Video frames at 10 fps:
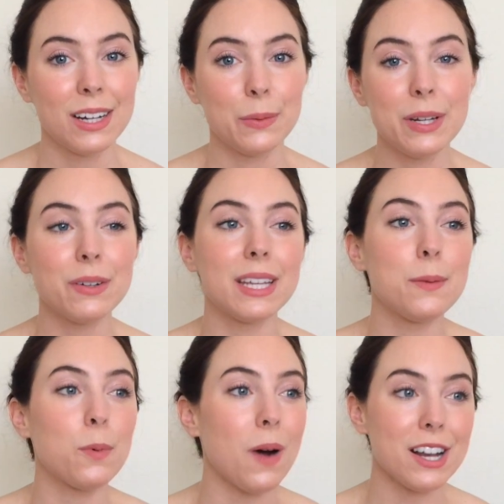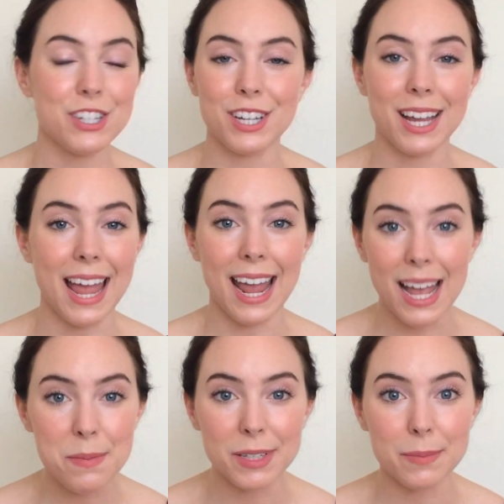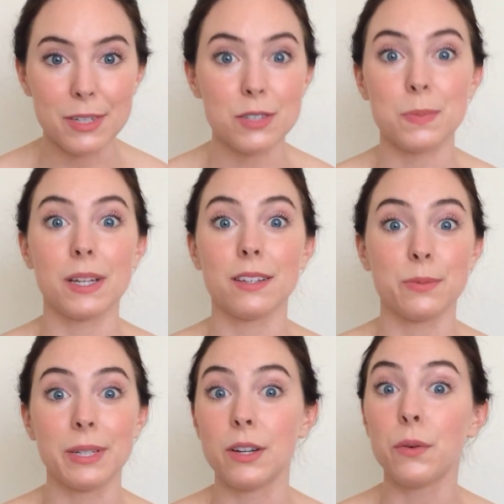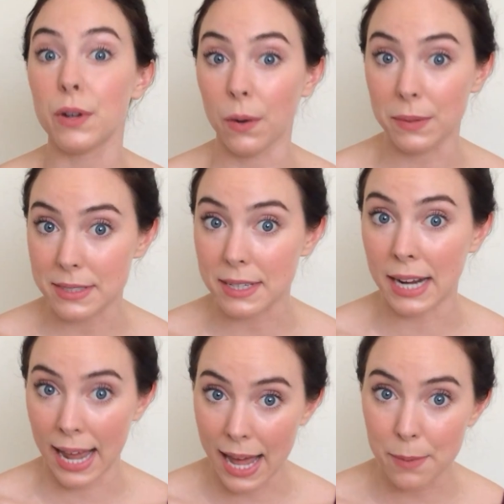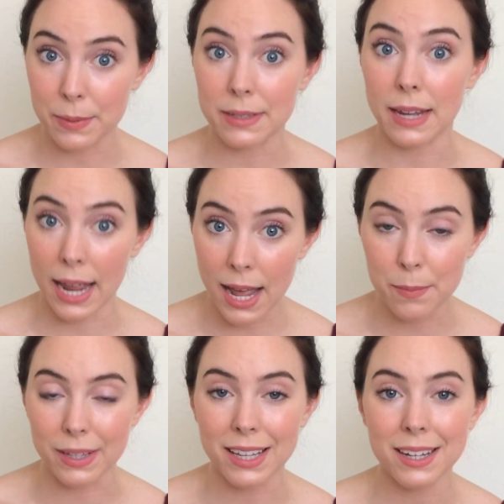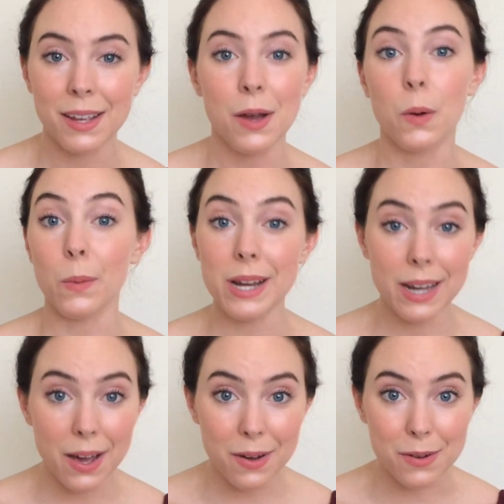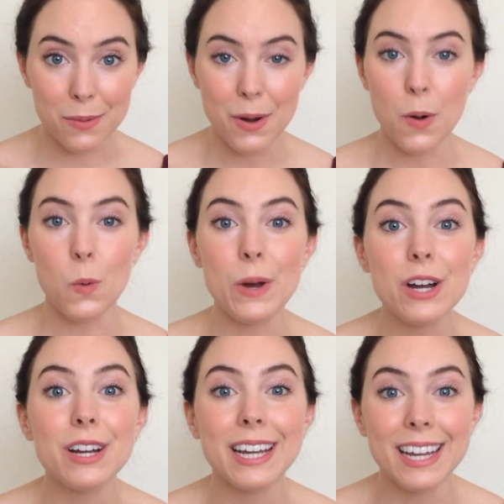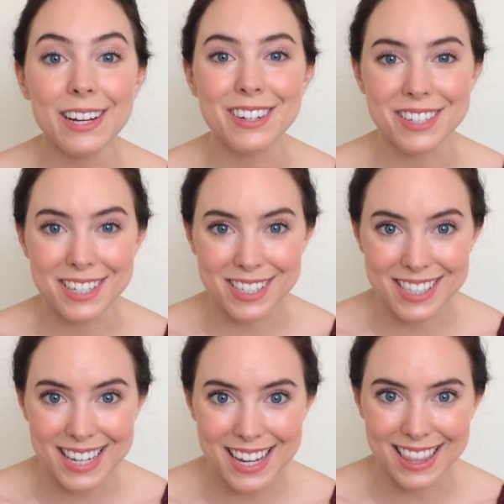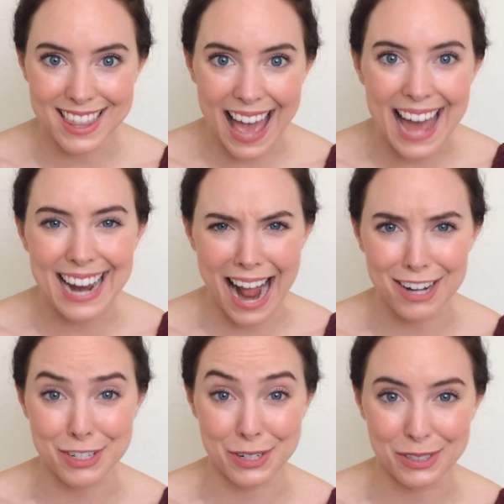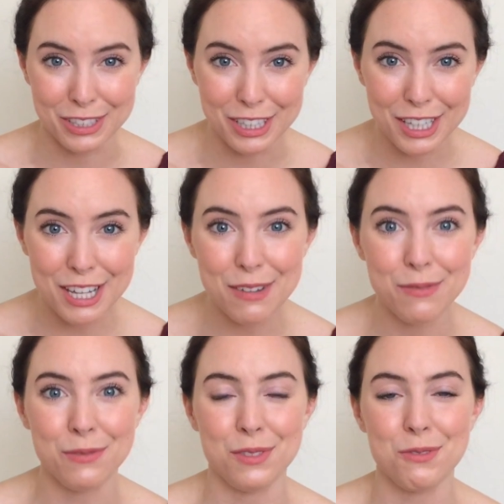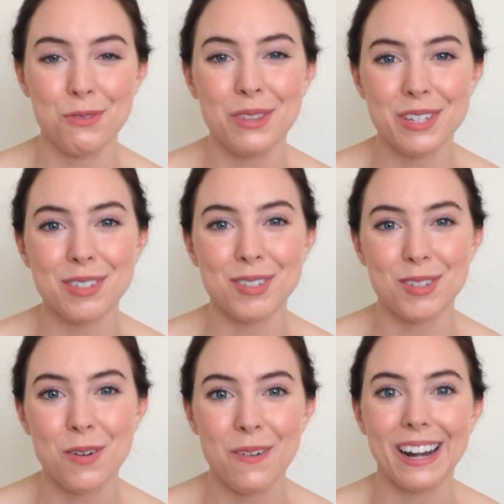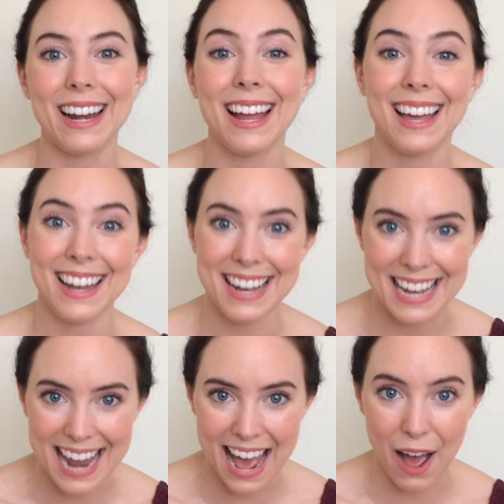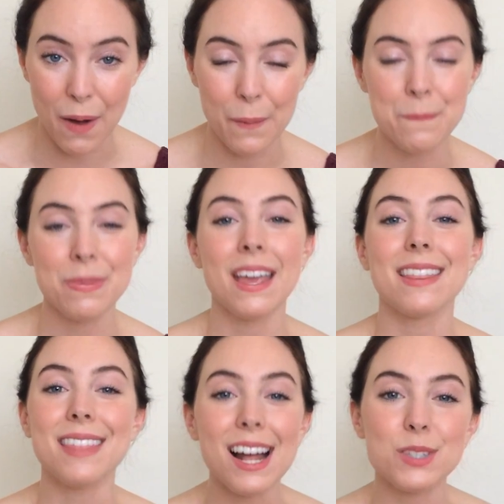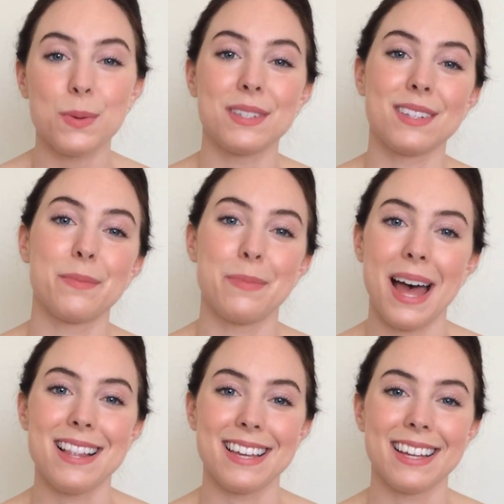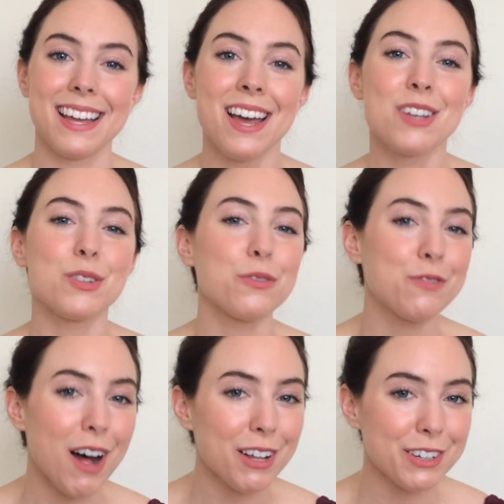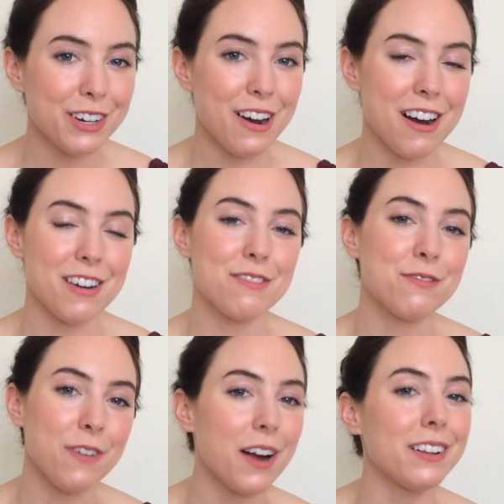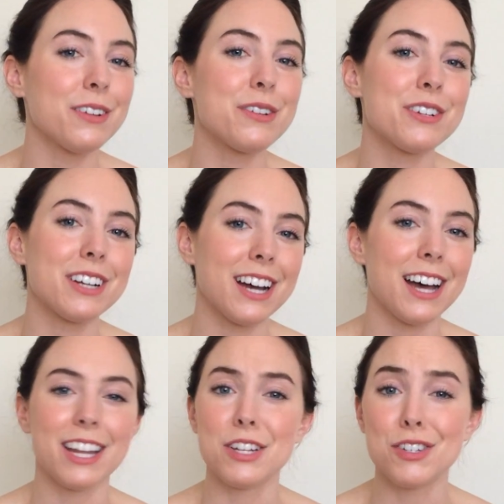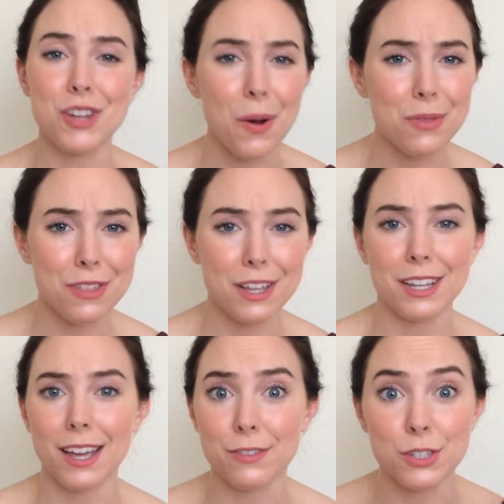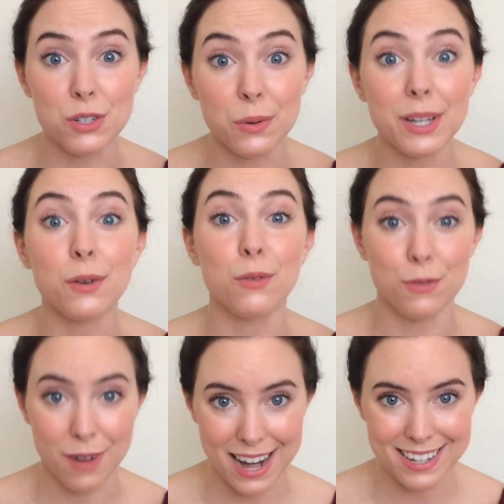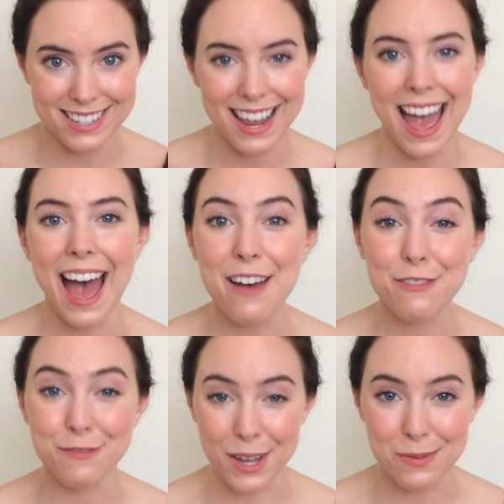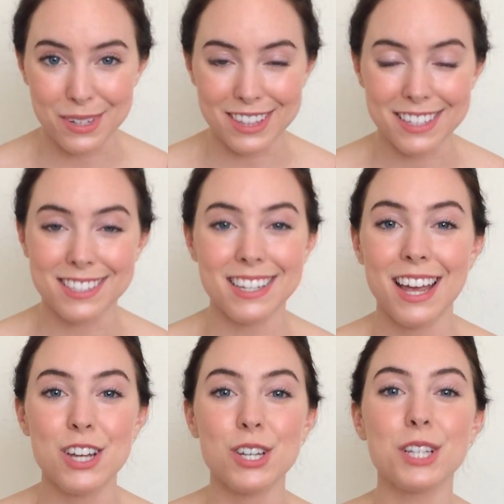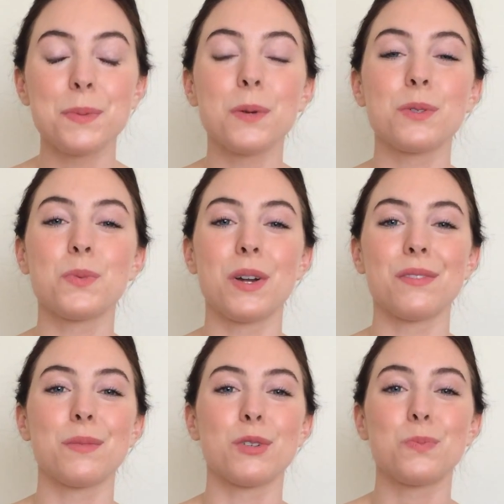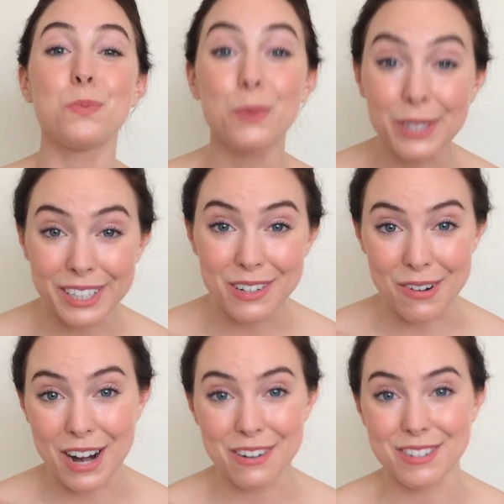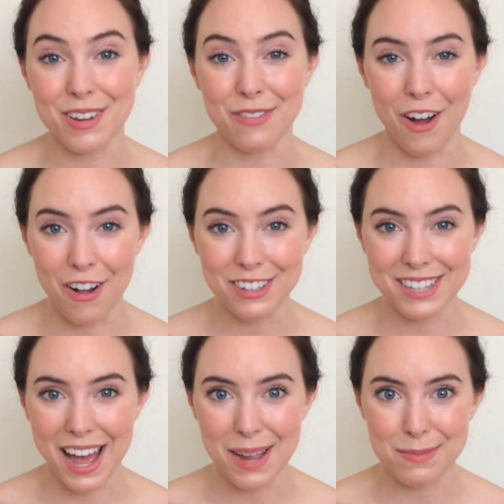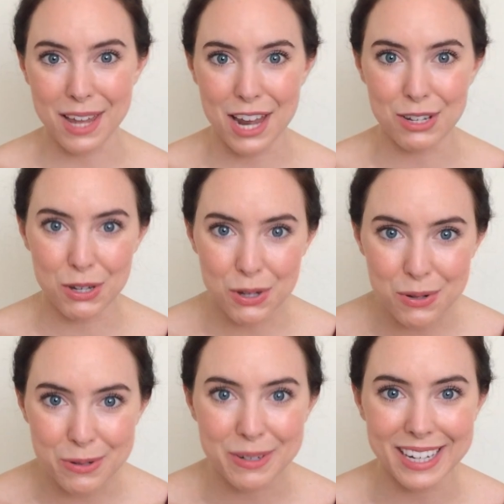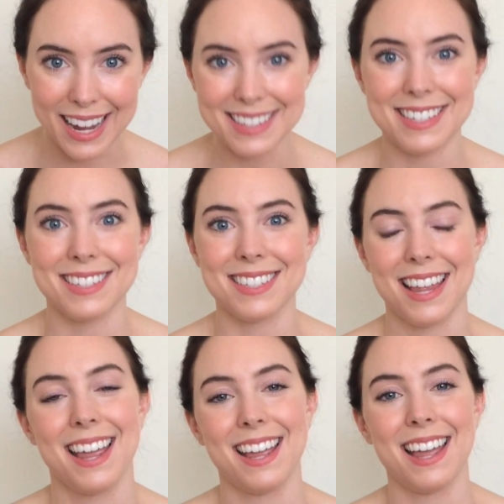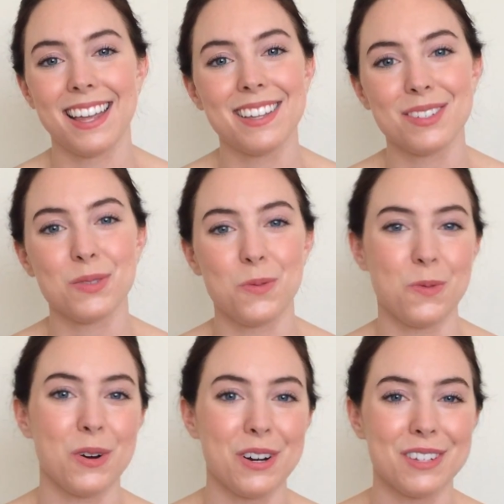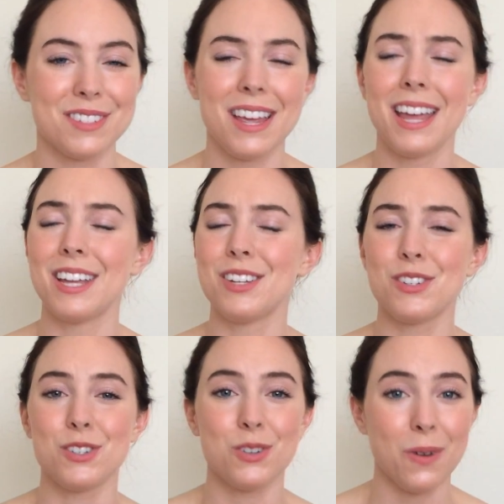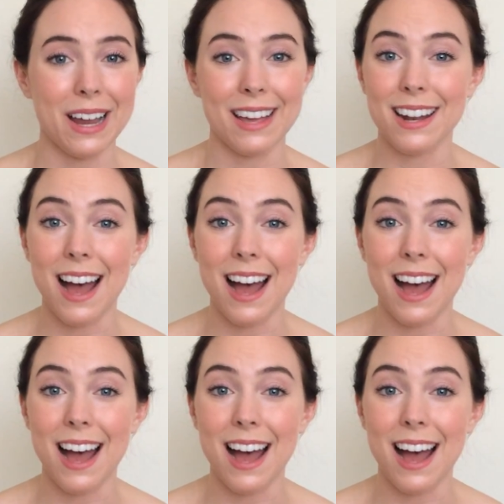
We don't keep watching Hamlet just because we don't know what's going to happen to Hamlet. We know. We're here to see that actor live through this story now. That's what's compelling. So follow your heart, follow your gut, and don't think you have to do it right. Have fun with this. Shakespeare was one of the most brilliant writers of all times, and you get to say his words. Enjoy it.